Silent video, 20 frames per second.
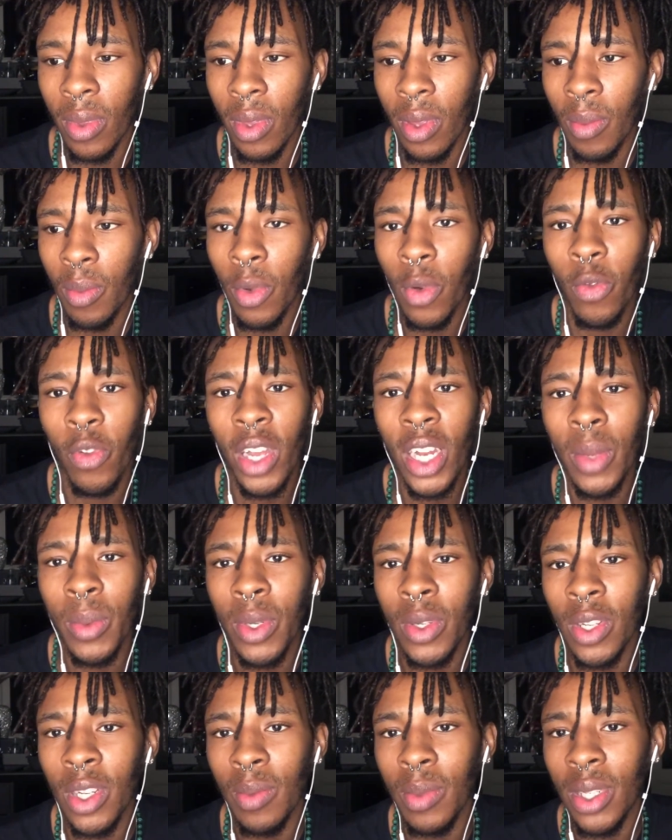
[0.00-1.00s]
but really we
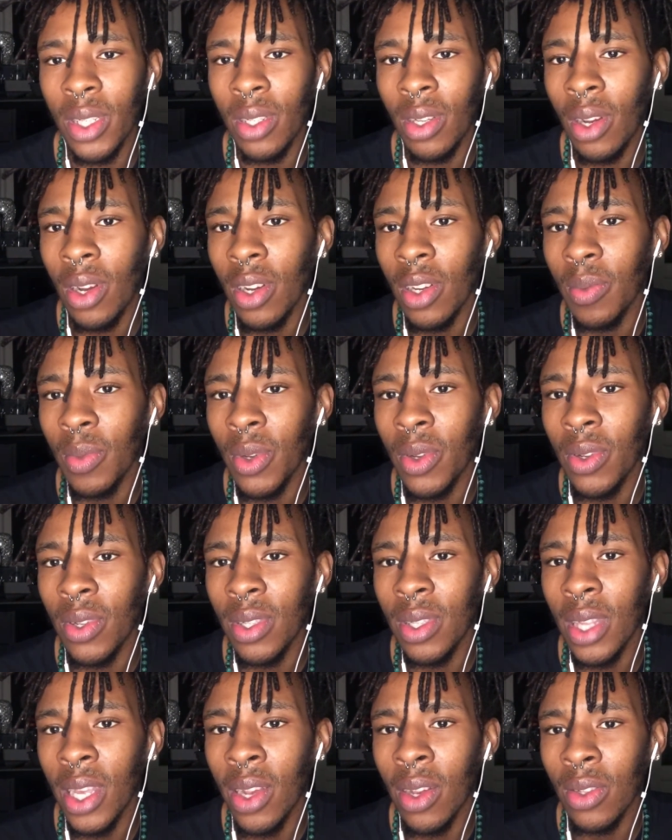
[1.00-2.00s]
shouldn't be shocked because
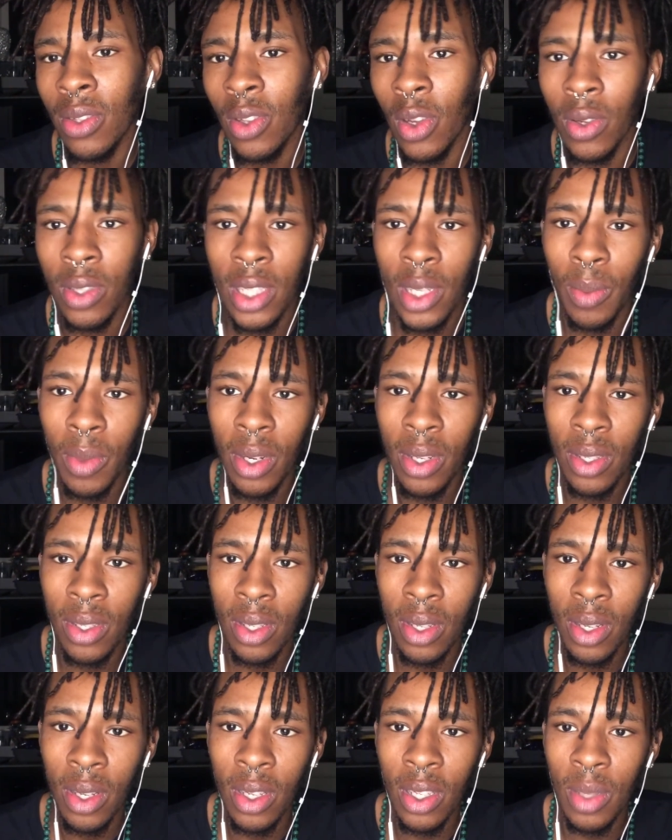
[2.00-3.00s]
they are so similar
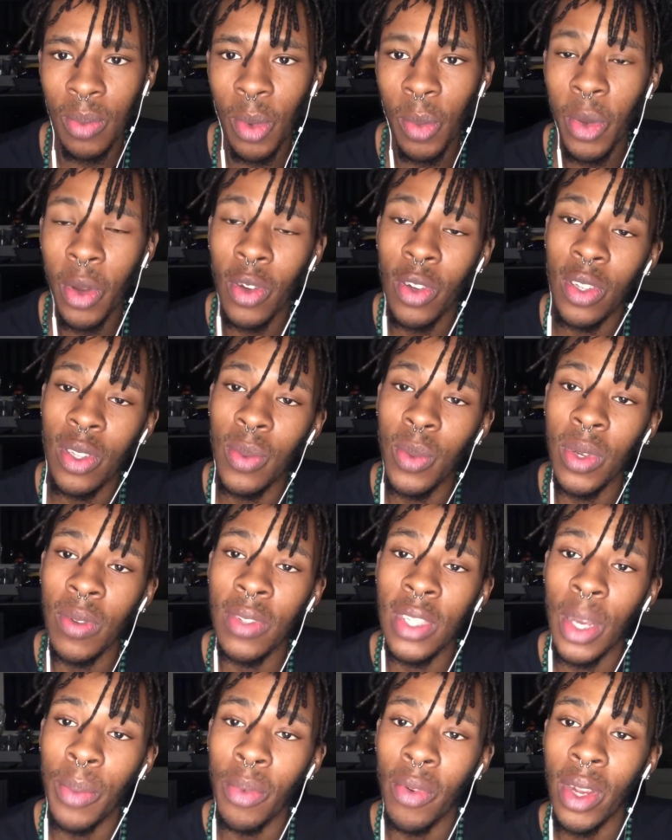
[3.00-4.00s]
to us. But because we've
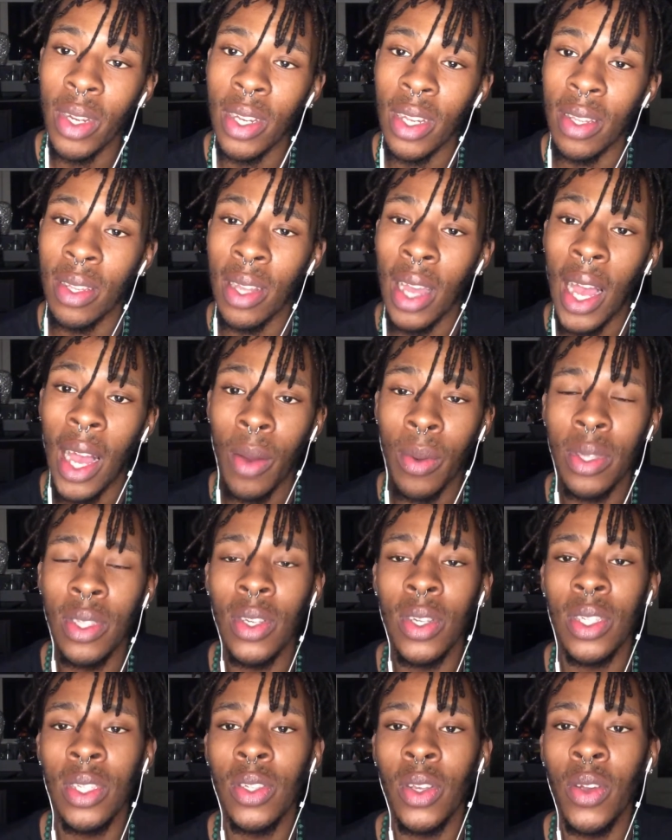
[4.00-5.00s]
separated
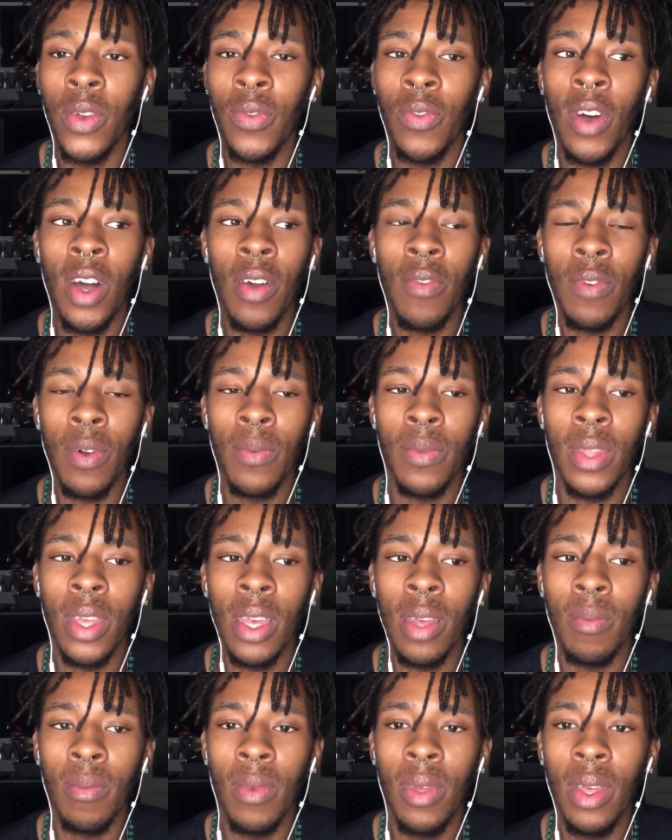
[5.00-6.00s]
ourselves so far from
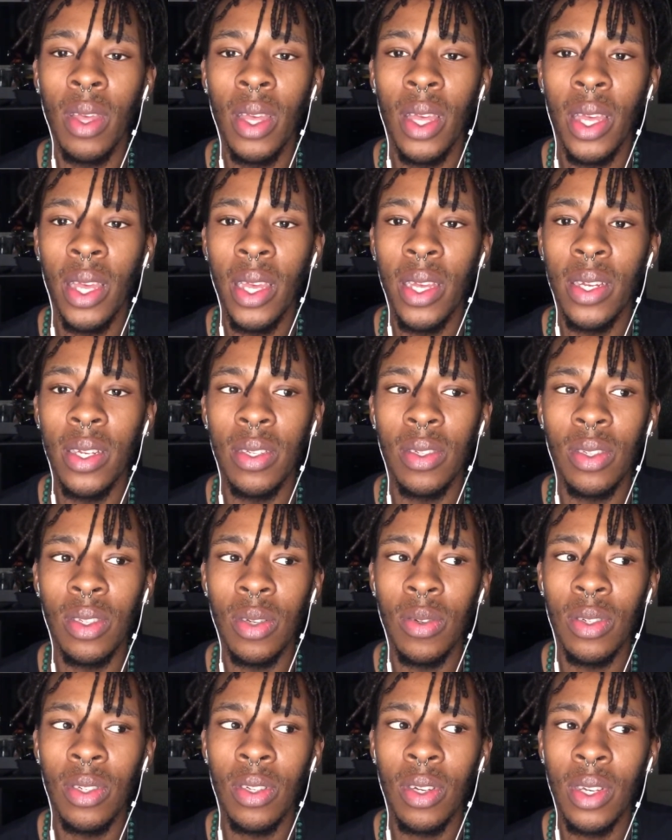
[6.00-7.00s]
them, it's so
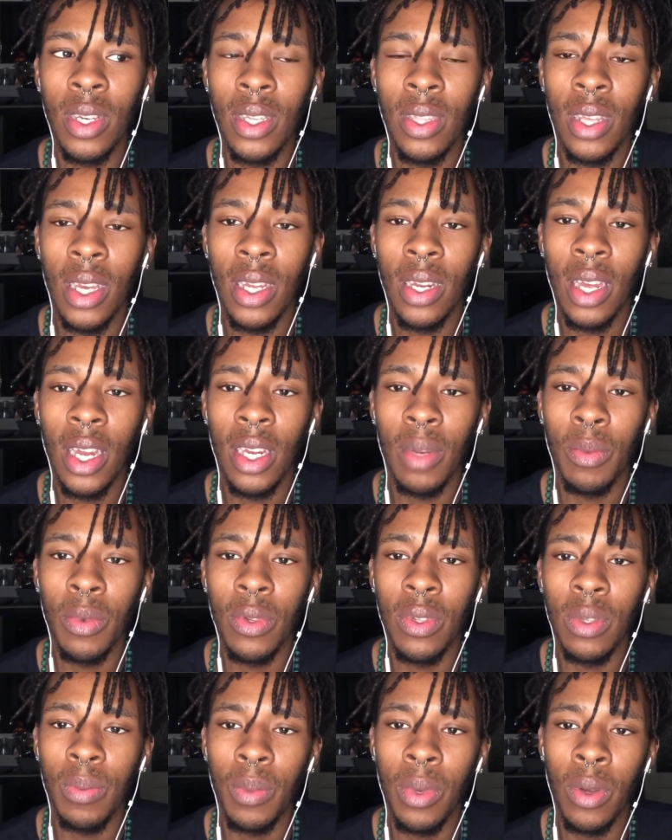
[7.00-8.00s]
shocking that an animal's
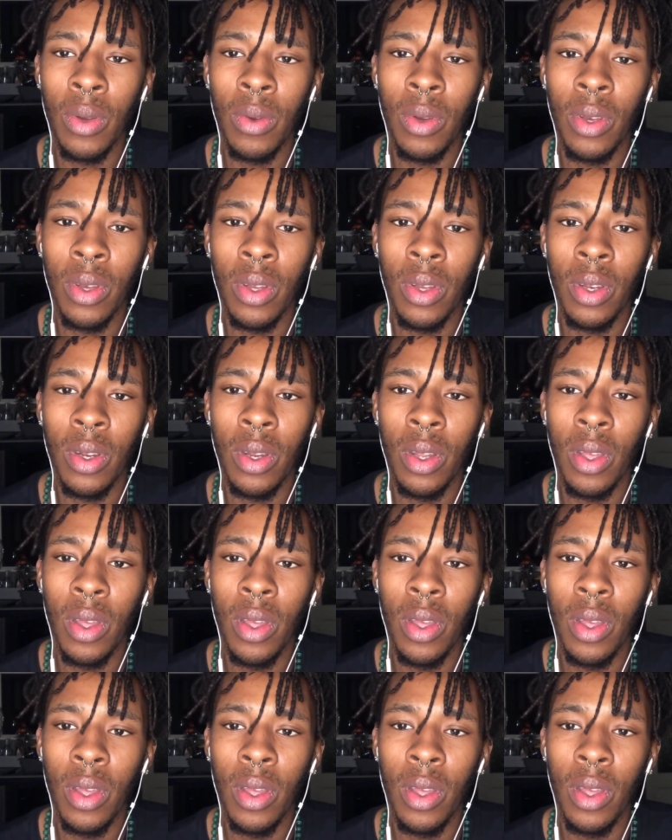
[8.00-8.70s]
spoken.